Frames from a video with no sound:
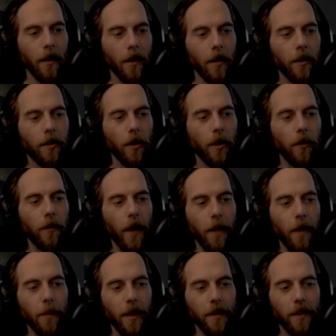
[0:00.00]
So
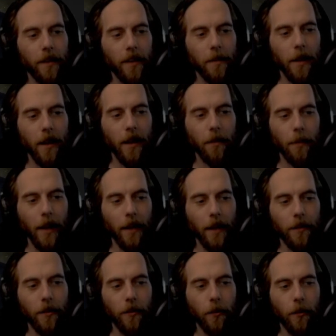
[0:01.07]
$5 gets me enough Plex
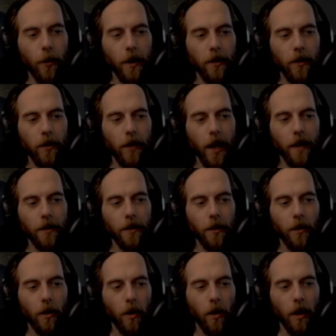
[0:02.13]
for 42 days
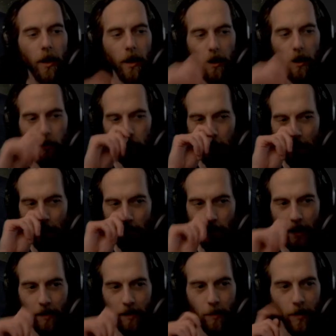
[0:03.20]
of whatever the
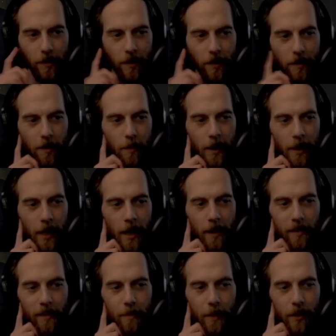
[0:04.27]
expert system
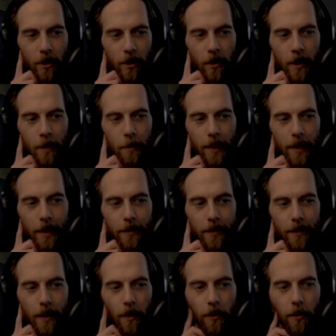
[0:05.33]
unlocks. But during the Plex
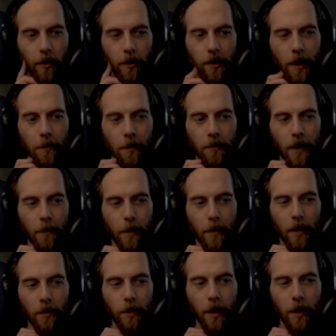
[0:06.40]
sale, those same
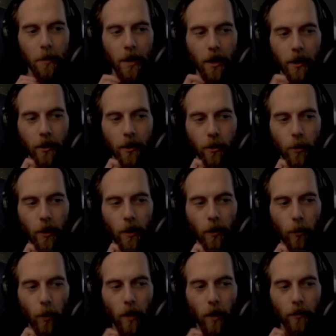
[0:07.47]
$5 would get me
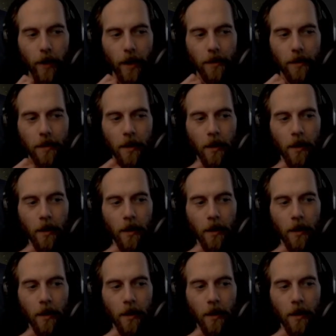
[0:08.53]
112 days.